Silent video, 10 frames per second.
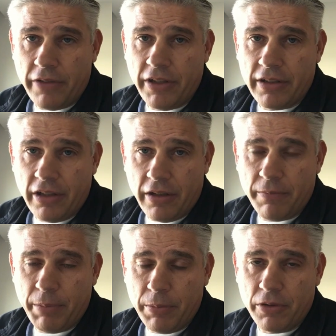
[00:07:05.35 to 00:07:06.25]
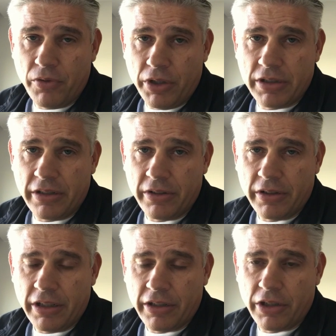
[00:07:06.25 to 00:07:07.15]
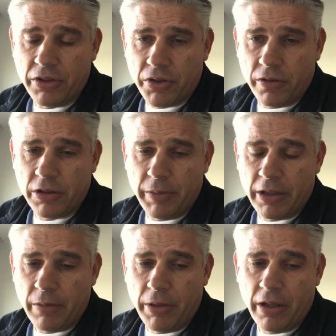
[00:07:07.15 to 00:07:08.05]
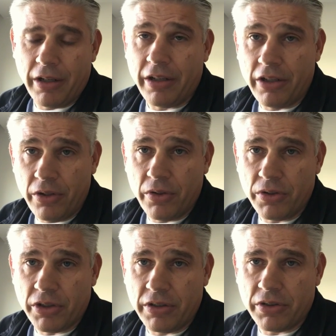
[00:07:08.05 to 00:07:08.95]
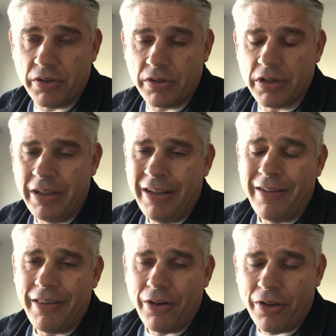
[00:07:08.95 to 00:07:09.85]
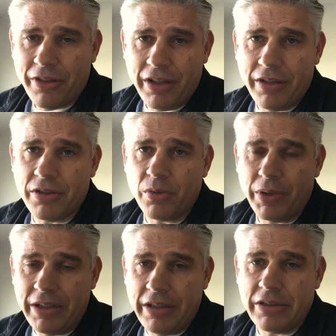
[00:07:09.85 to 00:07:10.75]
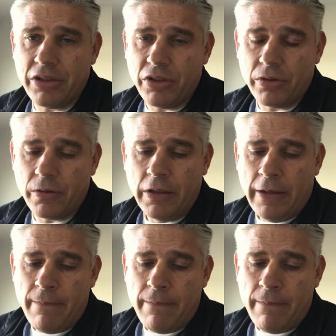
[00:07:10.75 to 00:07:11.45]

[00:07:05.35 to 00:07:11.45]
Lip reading: I've had a lot of people voice their concerns about the party. I hear those concerns. There are things that we need to do.